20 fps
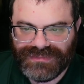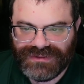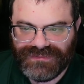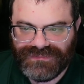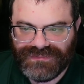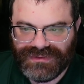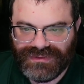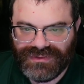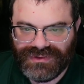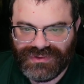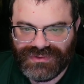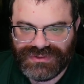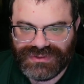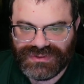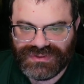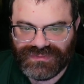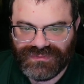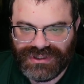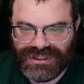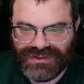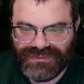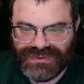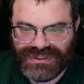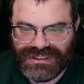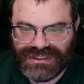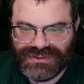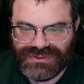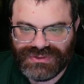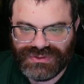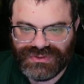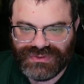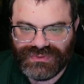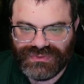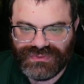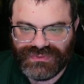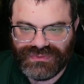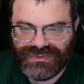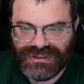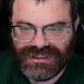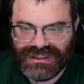gonna fill those as well. We need
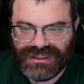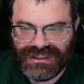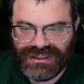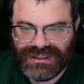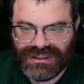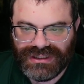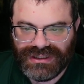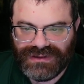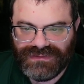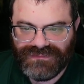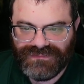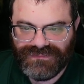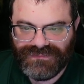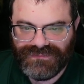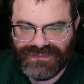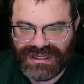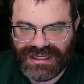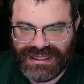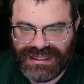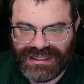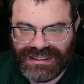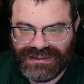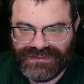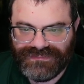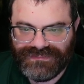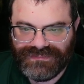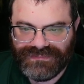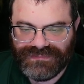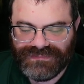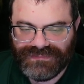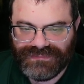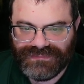two, five,